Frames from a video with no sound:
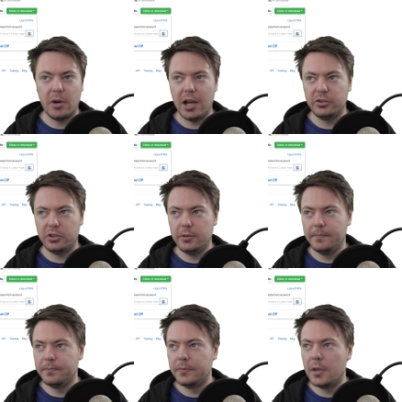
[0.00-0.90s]
the browser,
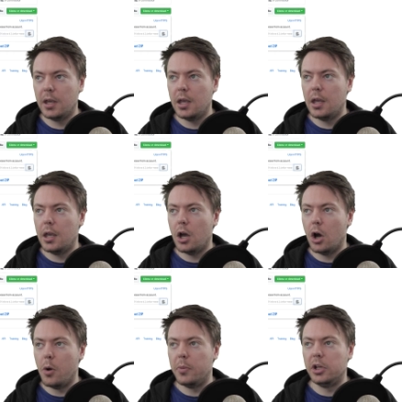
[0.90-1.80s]

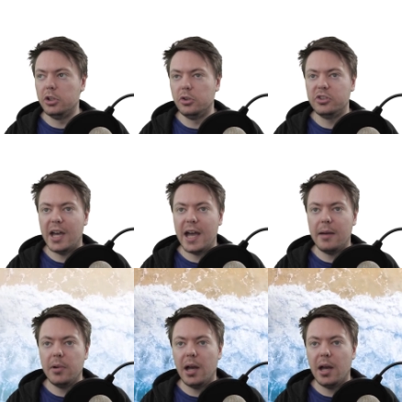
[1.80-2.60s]
open a new tab,